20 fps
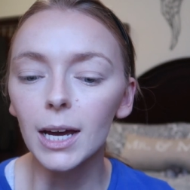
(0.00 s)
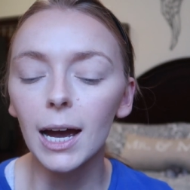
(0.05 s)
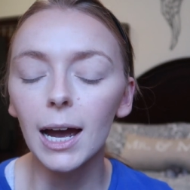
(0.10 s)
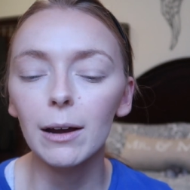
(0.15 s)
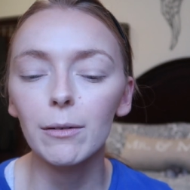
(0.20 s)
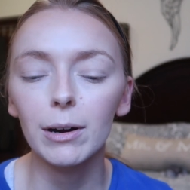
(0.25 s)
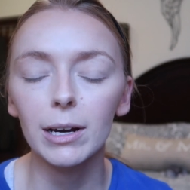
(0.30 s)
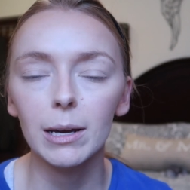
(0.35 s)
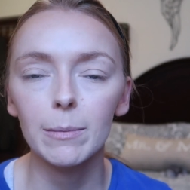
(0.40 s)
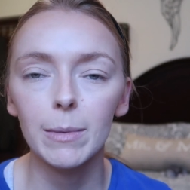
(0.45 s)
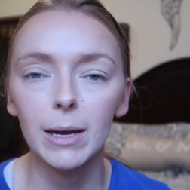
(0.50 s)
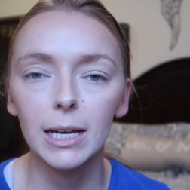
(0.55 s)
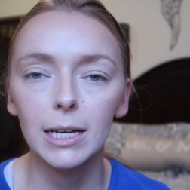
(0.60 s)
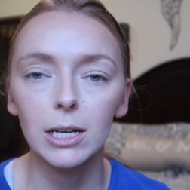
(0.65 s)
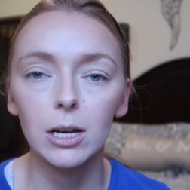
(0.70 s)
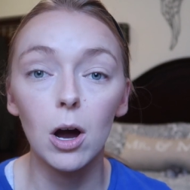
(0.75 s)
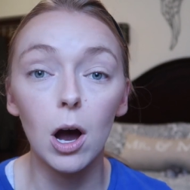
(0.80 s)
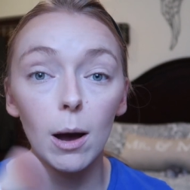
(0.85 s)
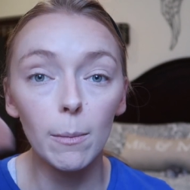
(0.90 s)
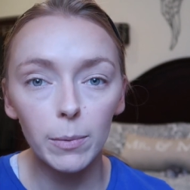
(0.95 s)
I
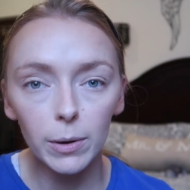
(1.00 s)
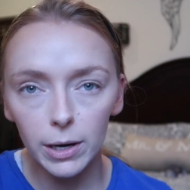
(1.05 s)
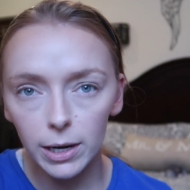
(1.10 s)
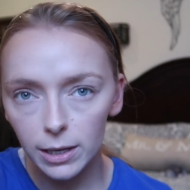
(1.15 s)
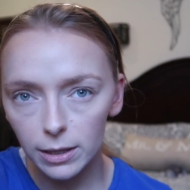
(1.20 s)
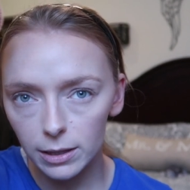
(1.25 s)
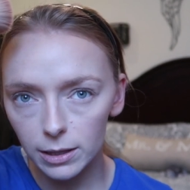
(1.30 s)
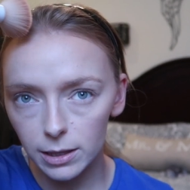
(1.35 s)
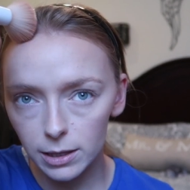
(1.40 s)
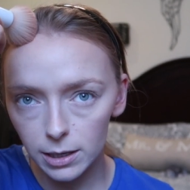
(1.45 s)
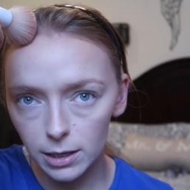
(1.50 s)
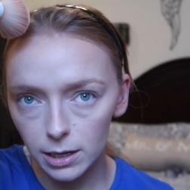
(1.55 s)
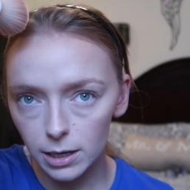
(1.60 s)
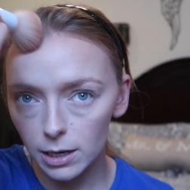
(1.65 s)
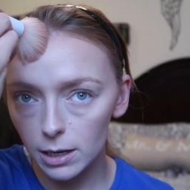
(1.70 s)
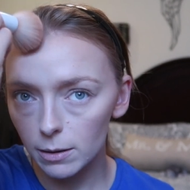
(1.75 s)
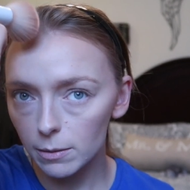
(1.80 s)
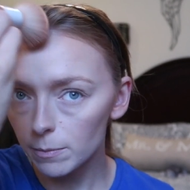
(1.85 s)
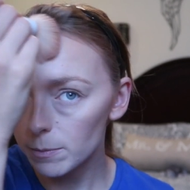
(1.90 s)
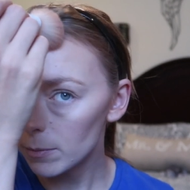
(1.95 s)
recommend not putting
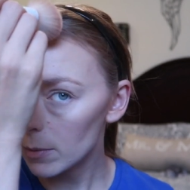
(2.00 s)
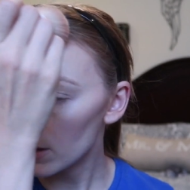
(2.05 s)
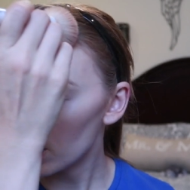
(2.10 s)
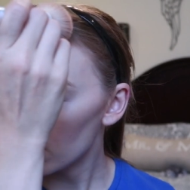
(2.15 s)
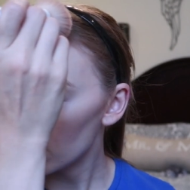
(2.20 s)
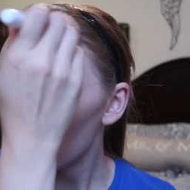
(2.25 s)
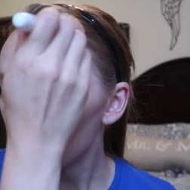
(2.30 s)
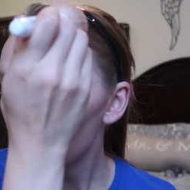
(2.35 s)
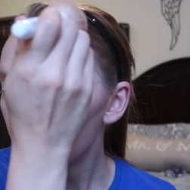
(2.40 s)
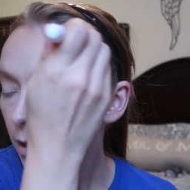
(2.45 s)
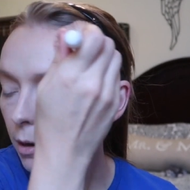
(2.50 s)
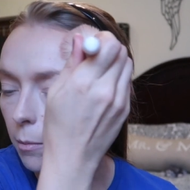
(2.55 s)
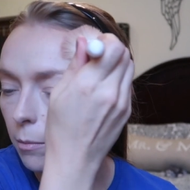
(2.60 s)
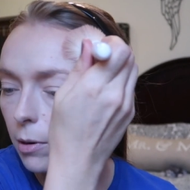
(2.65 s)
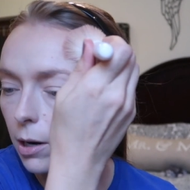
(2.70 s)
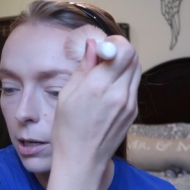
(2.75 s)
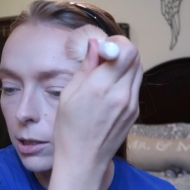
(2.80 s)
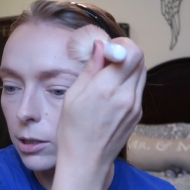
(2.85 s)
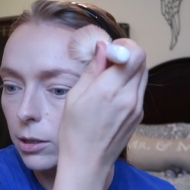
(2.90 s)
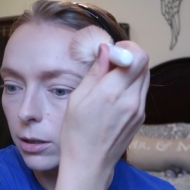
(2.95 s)
the
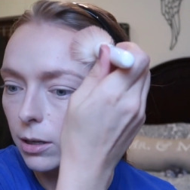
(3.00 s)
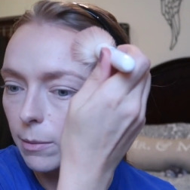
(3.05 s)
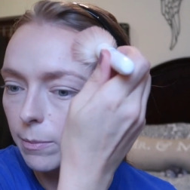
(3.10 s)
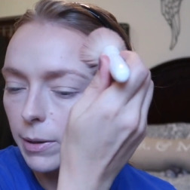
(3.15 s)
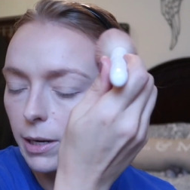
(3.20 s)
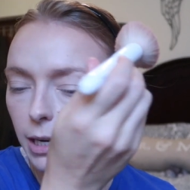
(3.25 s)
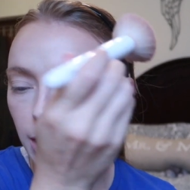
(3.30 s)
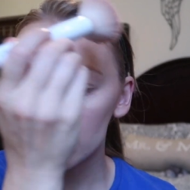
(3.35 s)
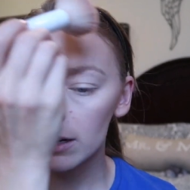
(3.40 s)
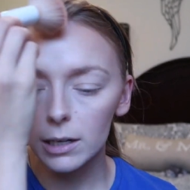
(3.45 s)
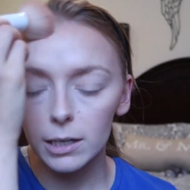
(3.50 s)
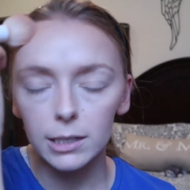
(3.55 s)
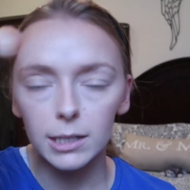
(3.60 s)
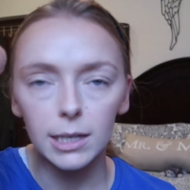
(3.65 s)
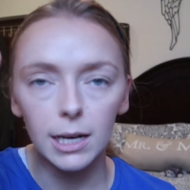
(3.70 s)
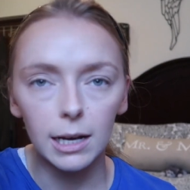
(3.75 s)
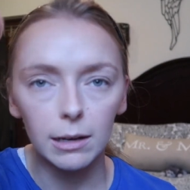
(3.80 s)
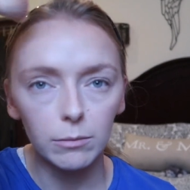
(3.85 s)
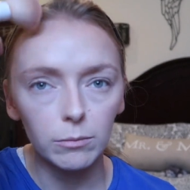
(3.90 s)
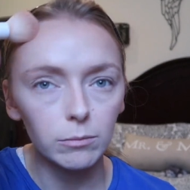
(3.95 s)
bronzer up here because
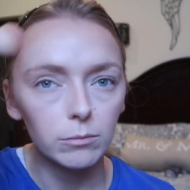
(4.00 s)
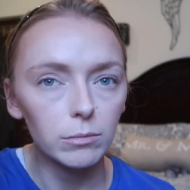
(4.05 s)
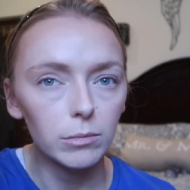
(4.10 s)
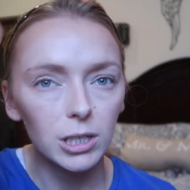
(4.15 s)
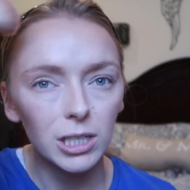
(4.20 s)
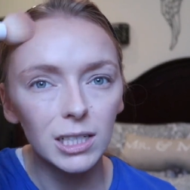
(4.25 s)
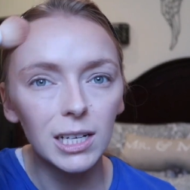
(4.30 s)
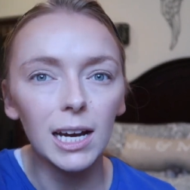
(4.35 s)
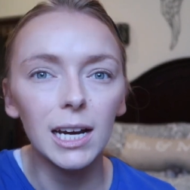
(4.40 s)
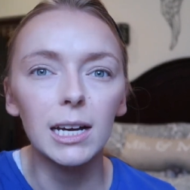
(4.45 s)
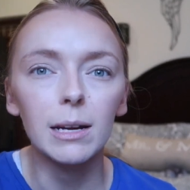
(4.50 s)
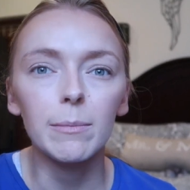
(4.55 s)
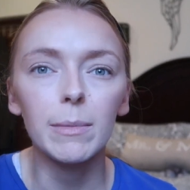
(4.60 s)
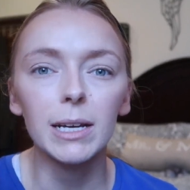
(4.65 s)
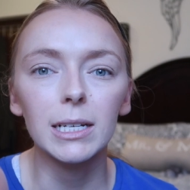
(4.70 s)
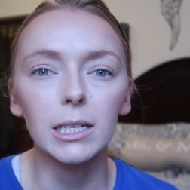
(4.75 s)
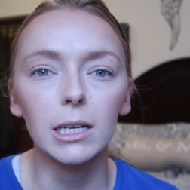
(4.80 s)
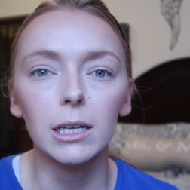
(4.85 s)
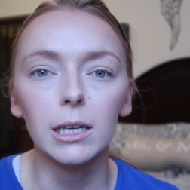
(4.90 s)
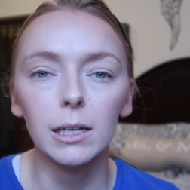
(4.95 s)
that just kind of
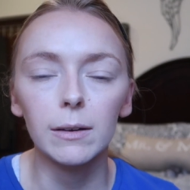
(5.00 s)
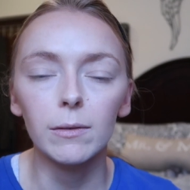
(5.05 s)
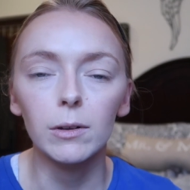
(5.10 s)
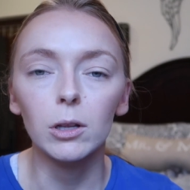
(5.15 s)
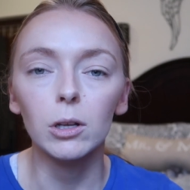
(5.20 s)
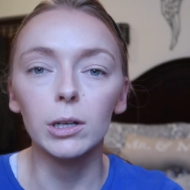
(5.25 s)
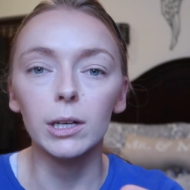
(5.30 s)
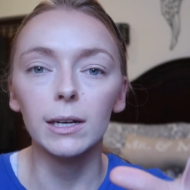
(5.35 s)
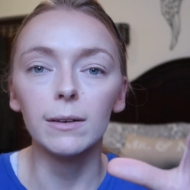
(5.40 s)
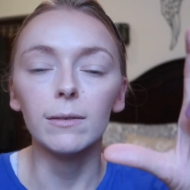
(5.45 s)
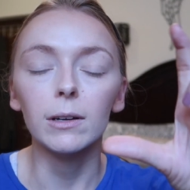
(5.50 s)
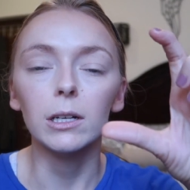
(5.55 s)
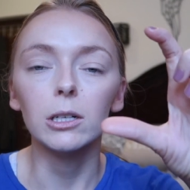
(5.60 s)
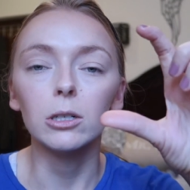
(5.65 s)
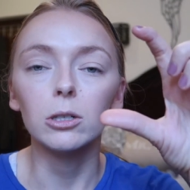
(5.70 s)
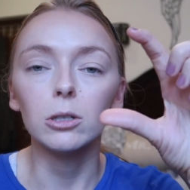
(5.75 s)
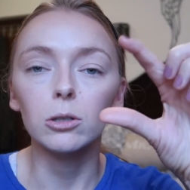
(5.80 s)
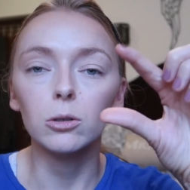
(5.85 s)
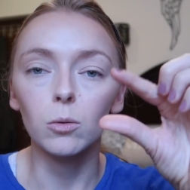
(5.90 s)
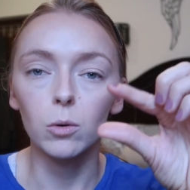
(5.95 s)
makes it even look
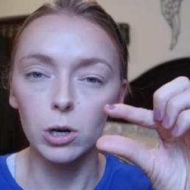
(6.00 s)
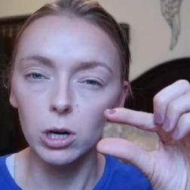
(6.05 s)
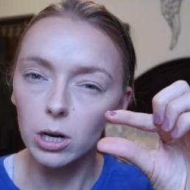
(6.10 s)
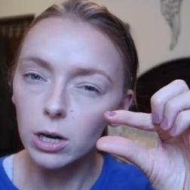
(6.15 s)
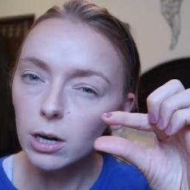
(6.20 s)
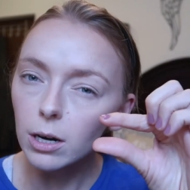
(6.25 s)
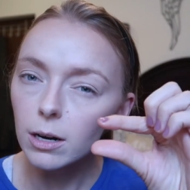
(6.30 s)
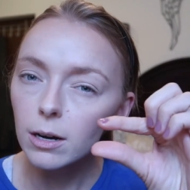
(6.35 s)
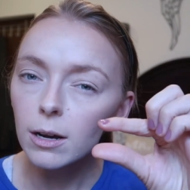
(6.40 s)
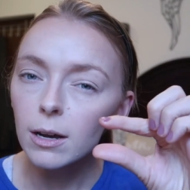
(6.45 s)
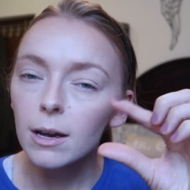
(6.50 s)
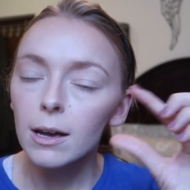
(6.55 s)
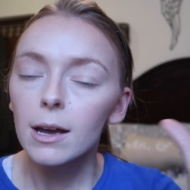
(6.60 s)
even shorter.